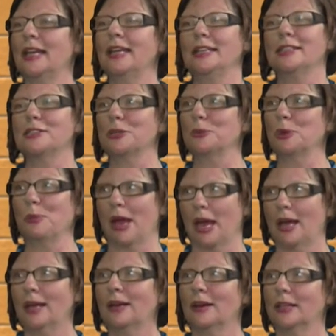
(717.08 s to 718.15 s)
In Zoomer
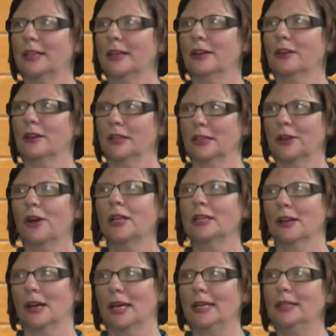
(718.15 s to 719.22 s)
Mag on their
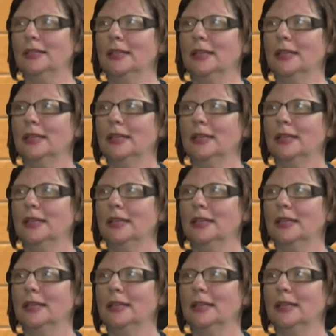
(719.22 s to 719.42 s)
online.